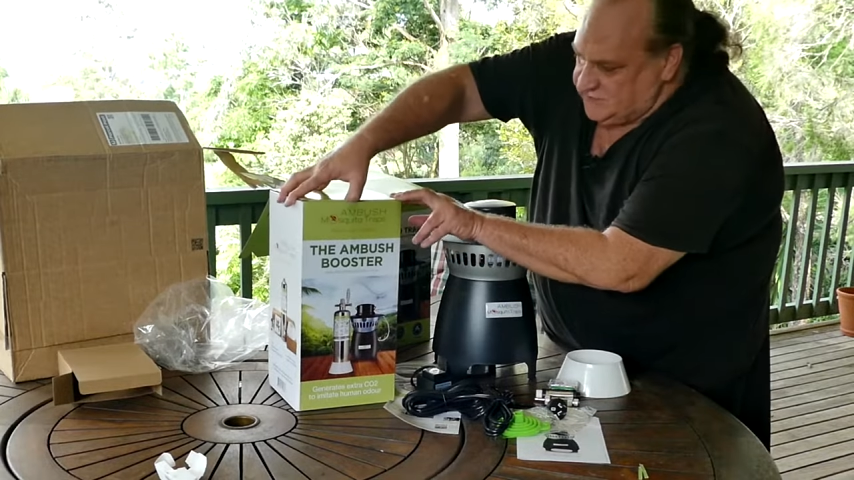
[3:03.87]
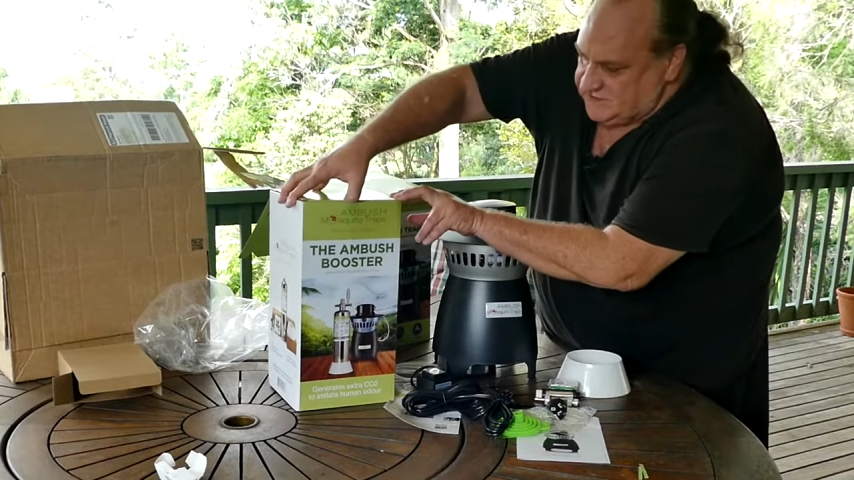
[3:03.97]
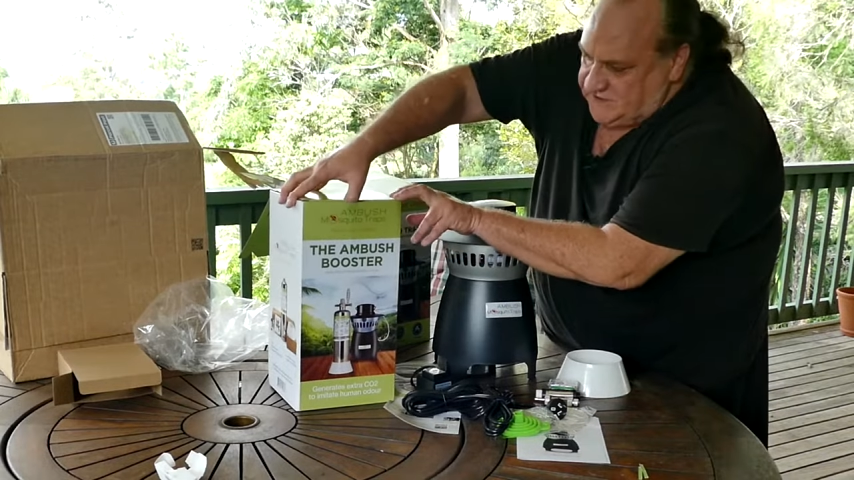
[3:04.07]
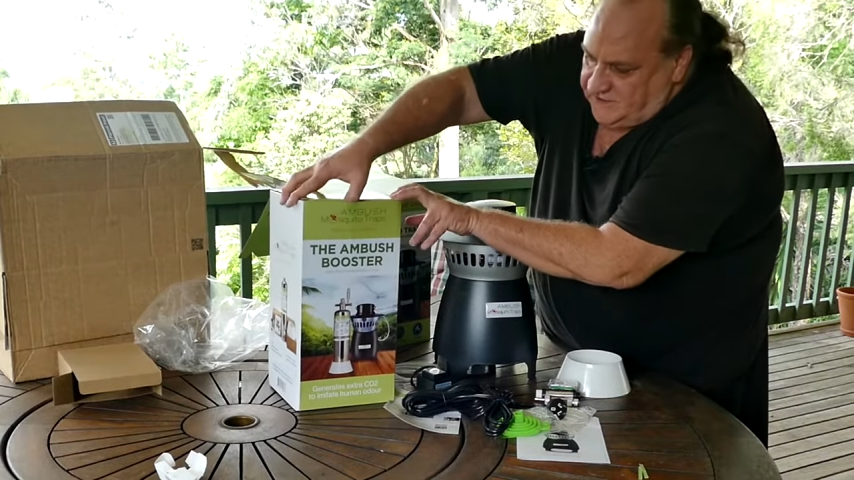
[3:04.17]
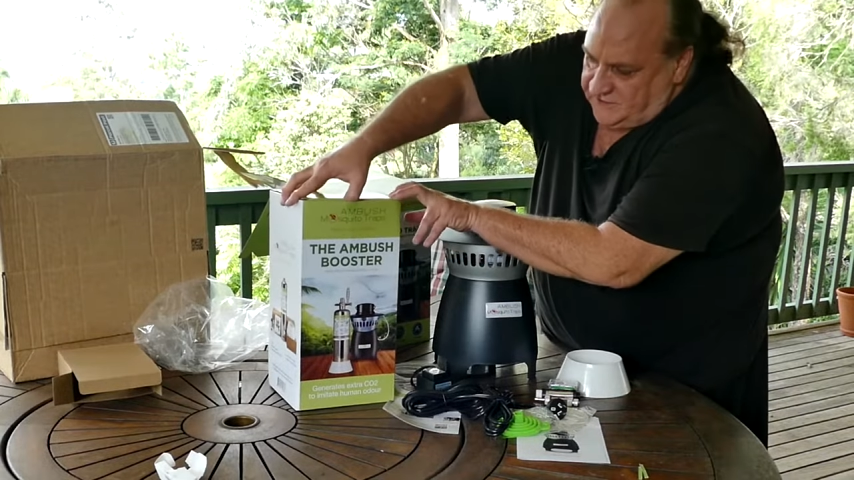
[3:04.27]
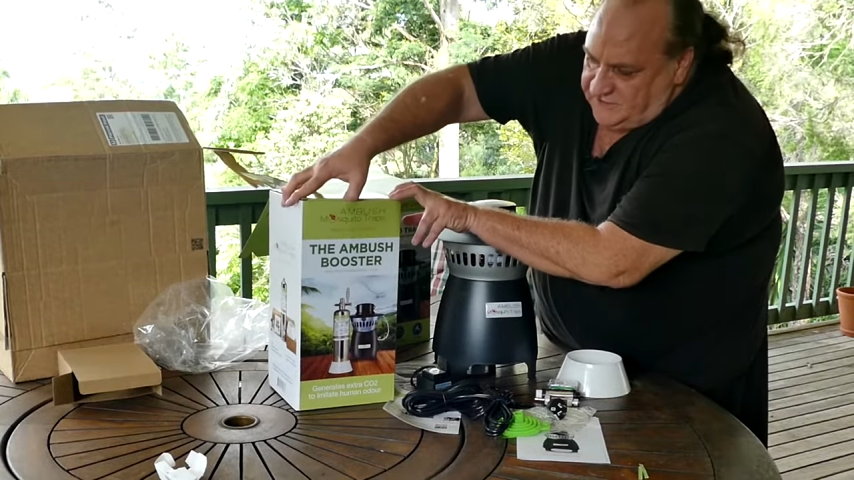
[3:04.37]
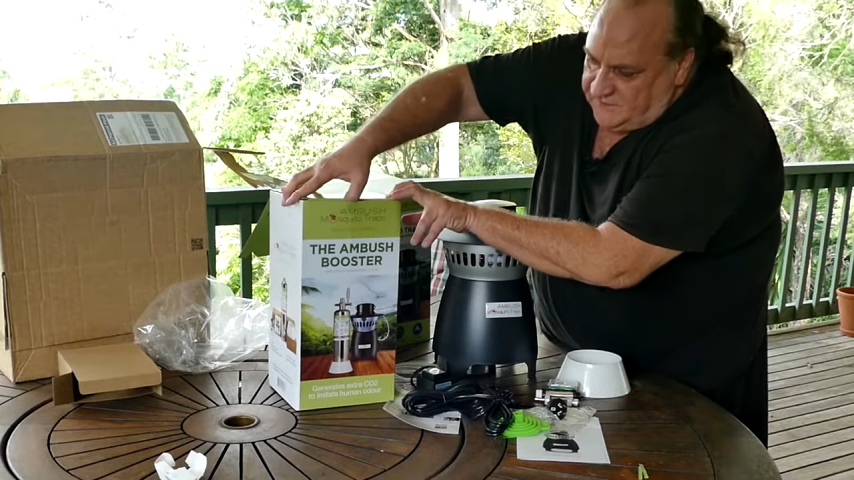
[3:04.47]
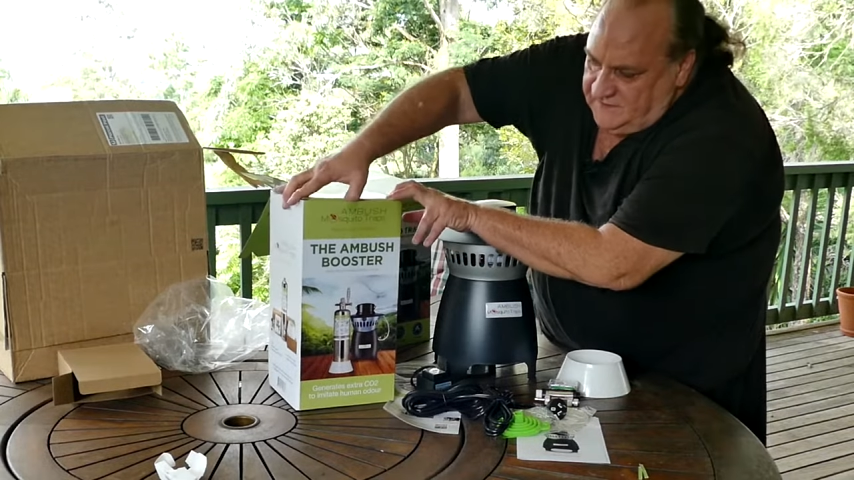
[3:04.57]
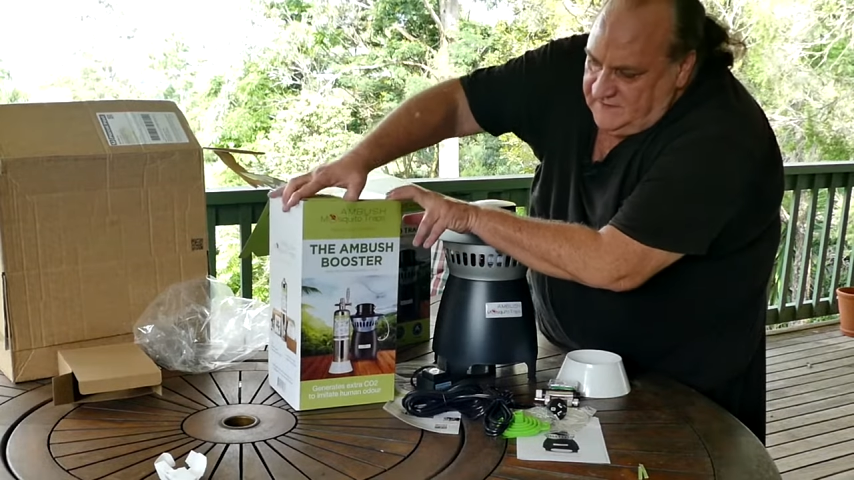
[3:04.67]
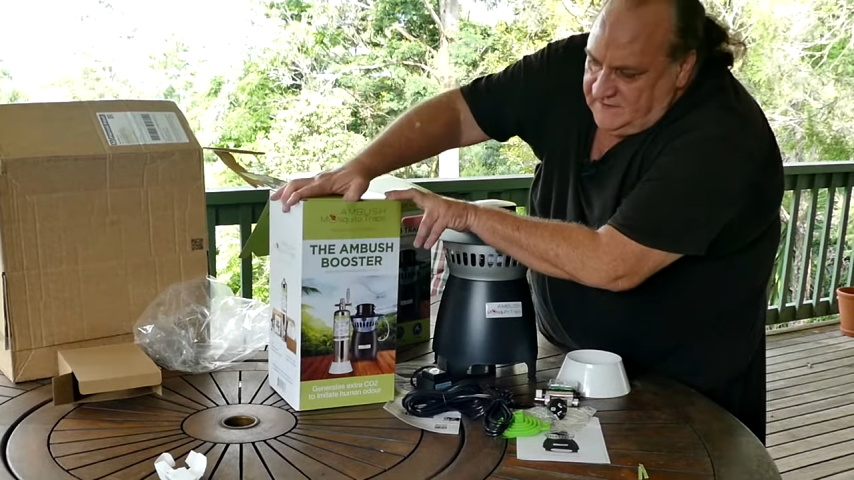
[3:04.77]
mosquito
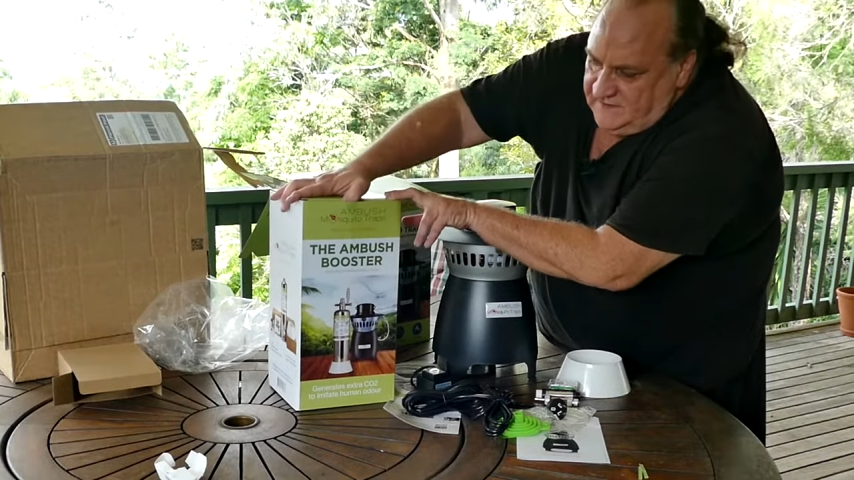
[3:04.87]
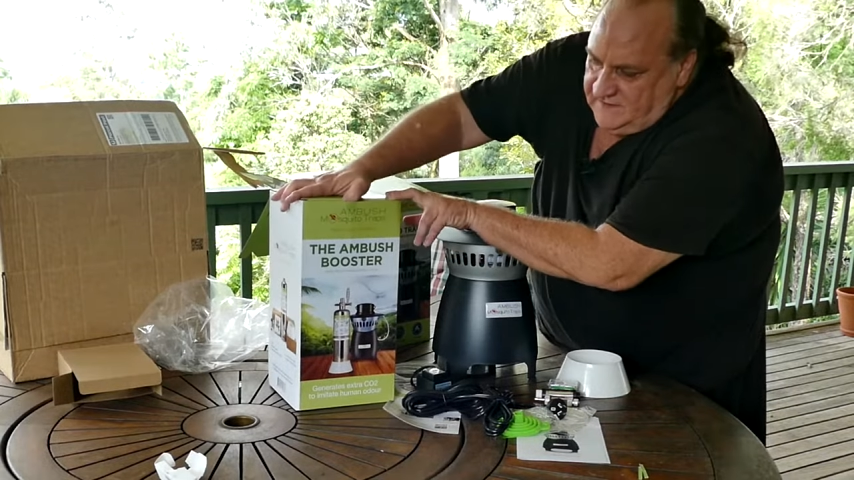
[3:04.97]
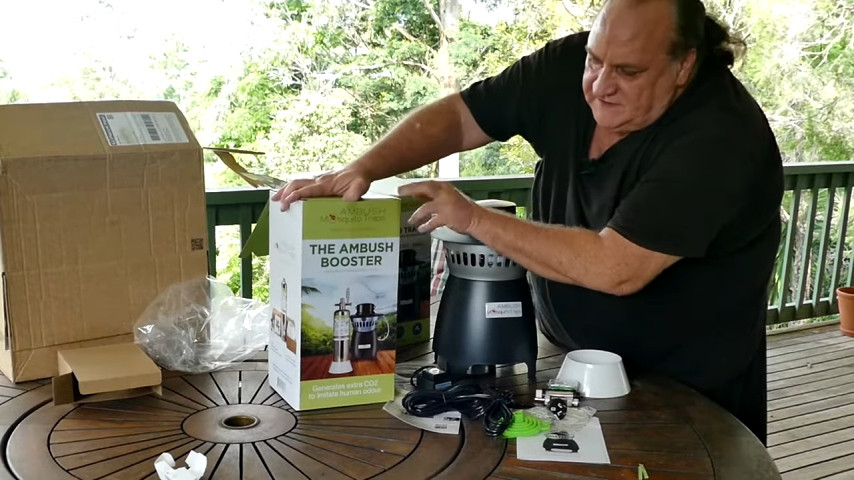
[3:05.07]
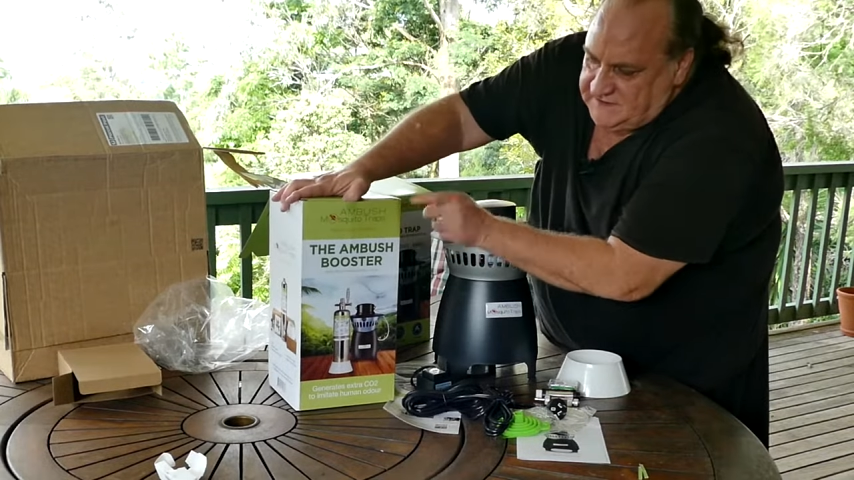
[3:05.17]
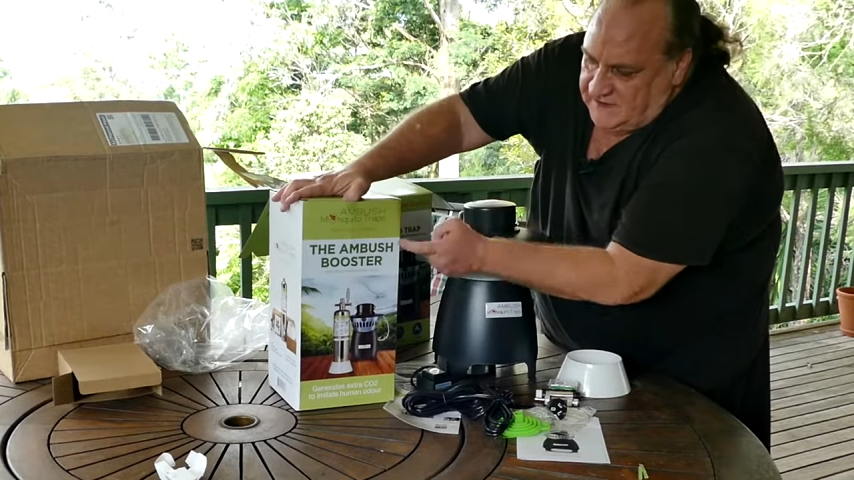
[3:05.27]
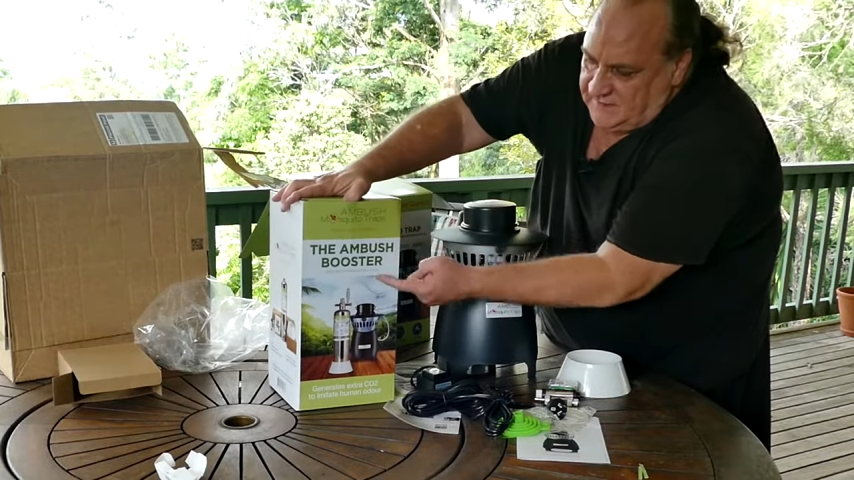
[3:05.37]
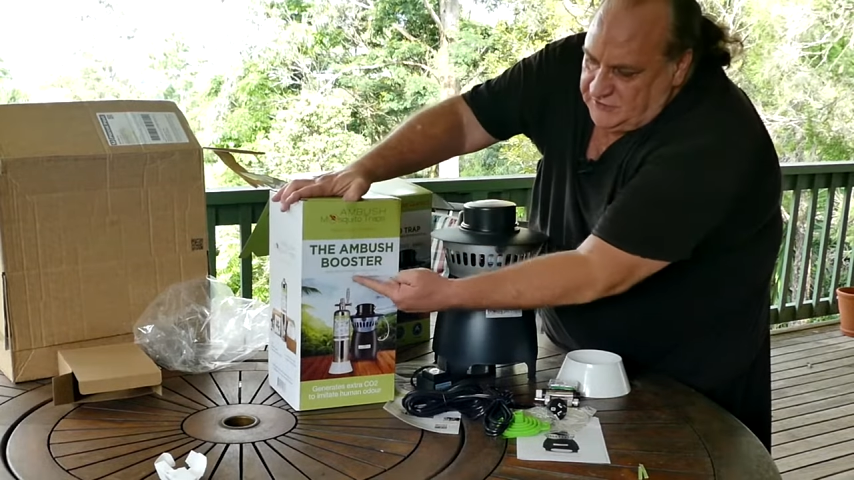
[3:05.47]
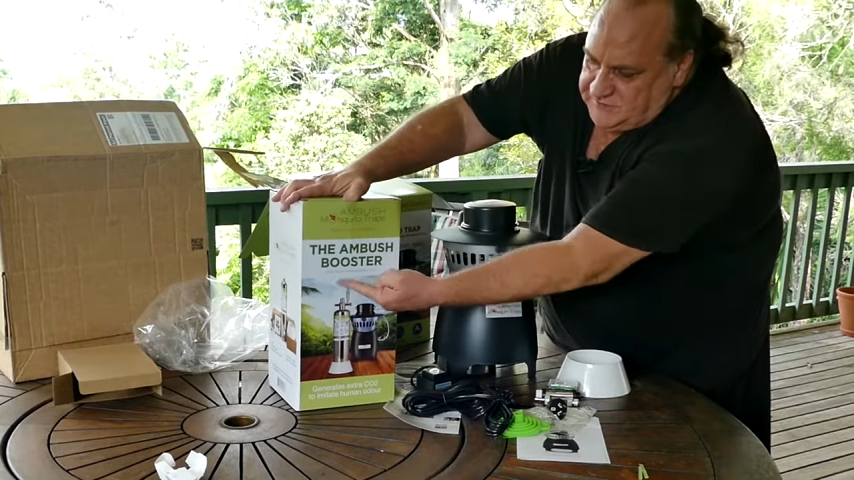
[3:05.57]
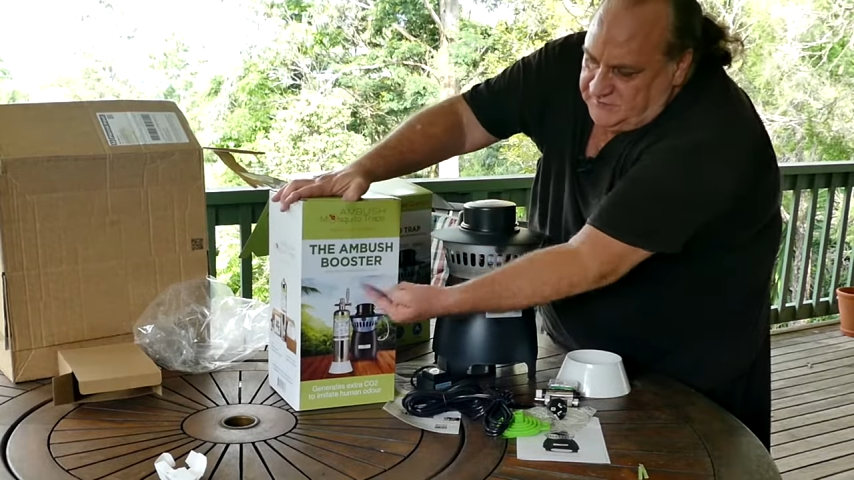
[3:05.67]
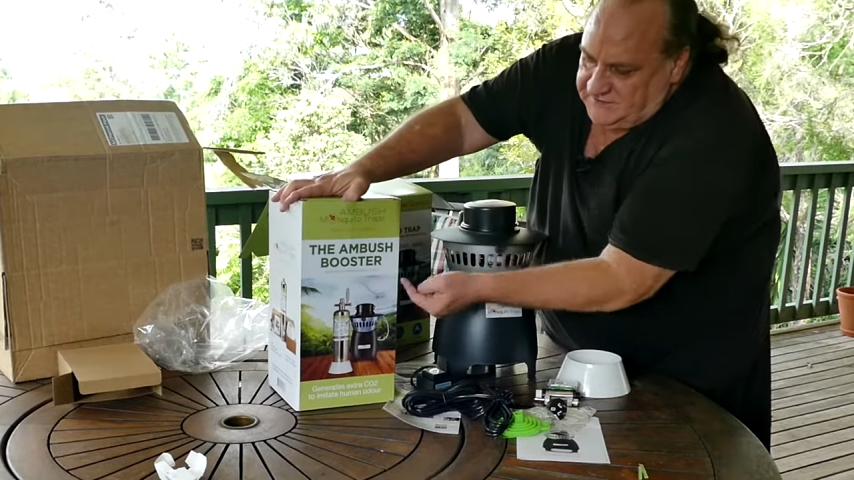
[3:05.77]
trap is the
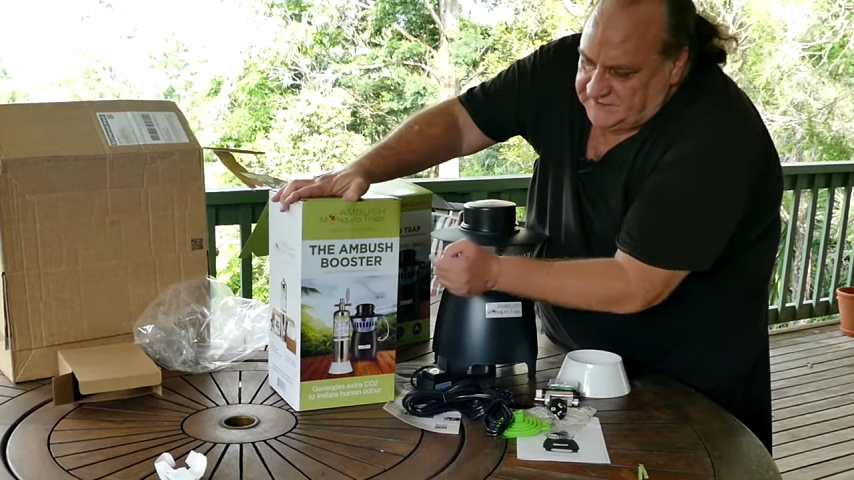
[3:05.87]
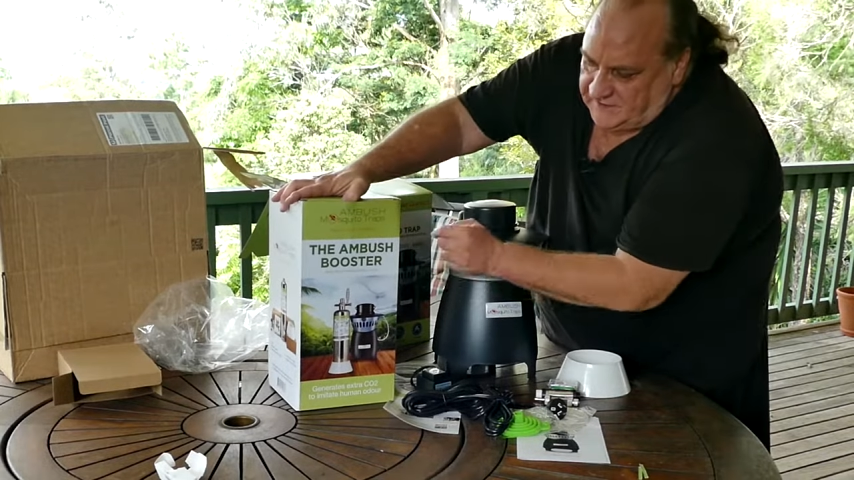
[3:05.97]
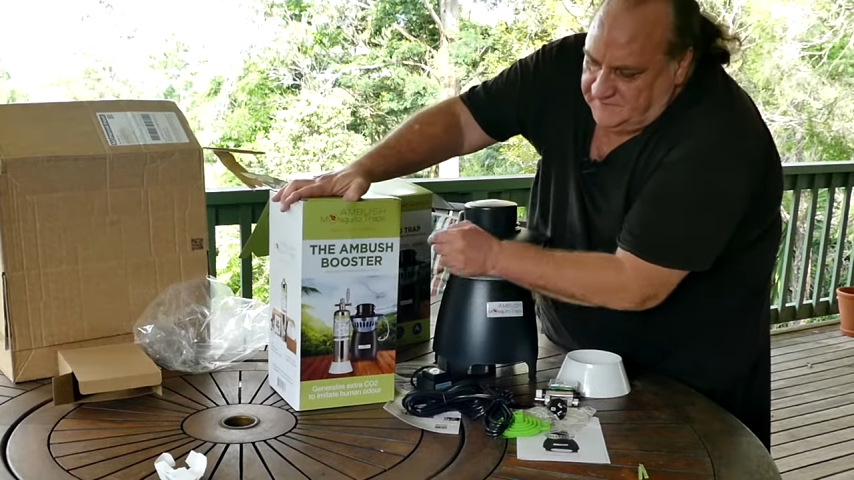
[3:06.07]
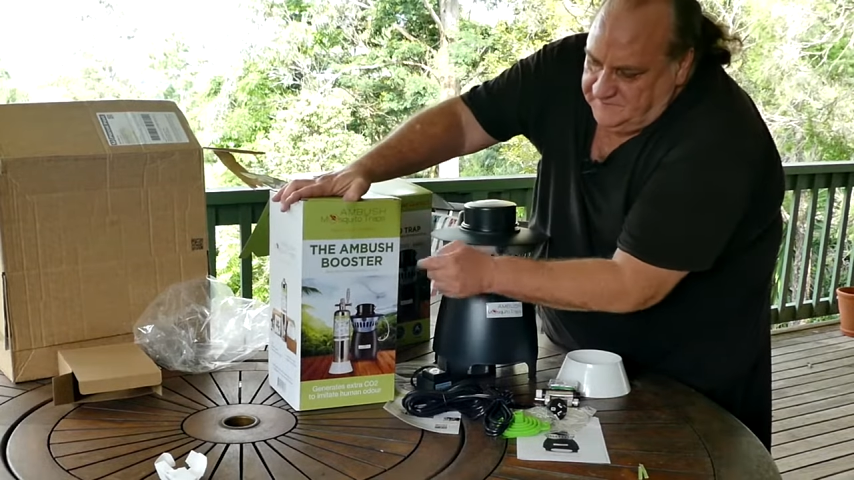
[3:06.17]
ambush booster